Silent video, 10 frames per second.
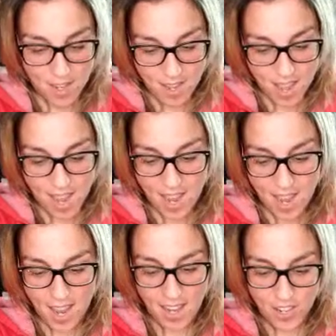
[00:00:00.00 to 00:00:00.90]
And I
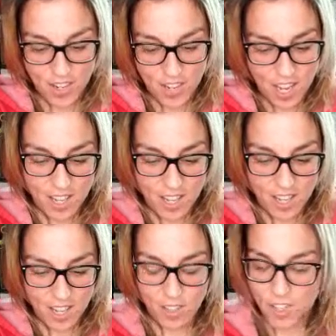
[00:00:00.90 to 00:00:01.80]
know how you
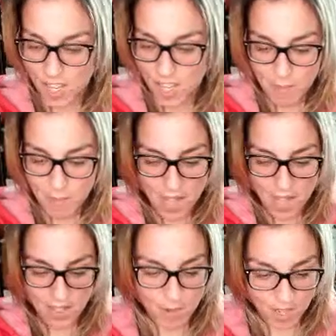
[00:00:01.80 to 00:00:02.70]
guys like balance
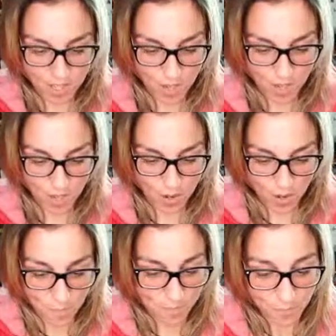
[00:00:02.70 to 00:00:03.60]
Libra, so
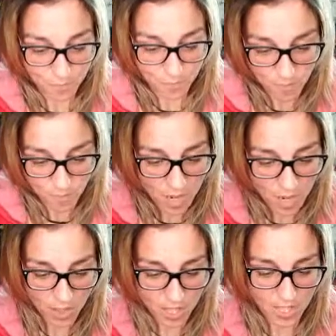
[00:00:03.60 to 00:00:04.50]

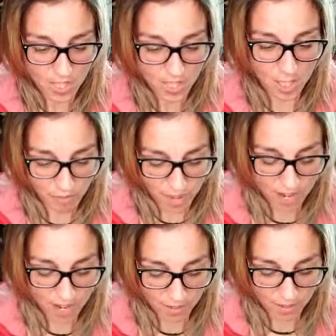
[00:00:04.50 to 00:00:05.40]
things to be fair and
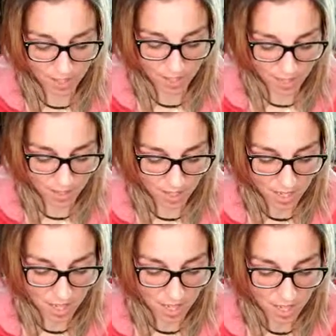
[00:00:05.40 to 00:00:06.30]
everything else.
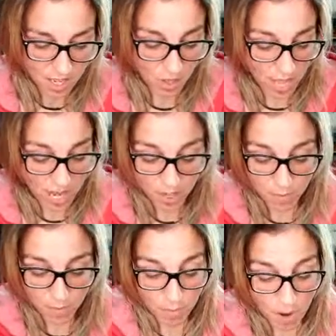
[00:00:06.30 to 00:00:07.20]
So that could
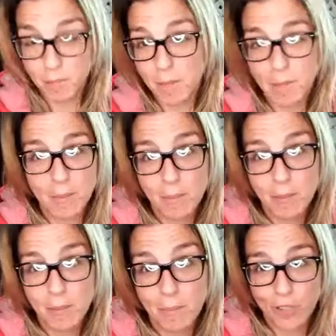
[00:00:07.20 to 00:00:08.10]
probably maybe
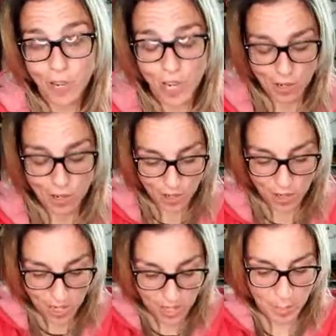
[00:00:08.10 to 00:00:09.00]
balance you out a
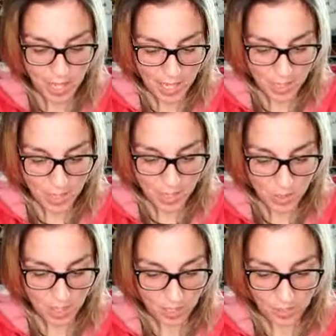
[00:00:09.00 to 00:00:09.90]
little bit as well
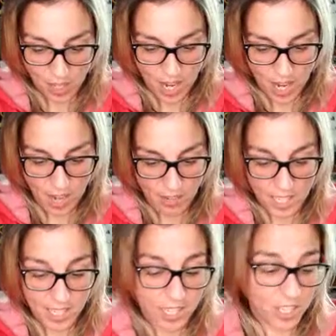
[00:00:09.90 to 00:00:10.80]
if you're having any
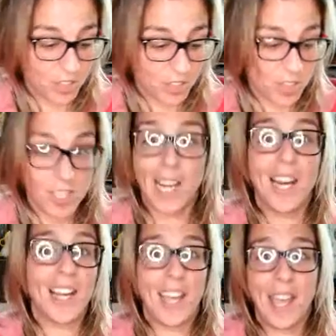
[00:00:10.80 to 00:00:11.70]
issues like I
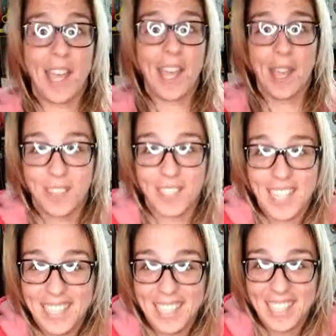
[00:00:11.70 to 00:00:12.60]
am
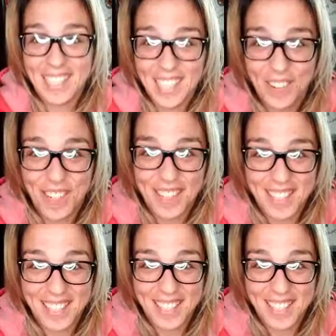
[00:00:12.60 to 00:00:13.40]
lately with this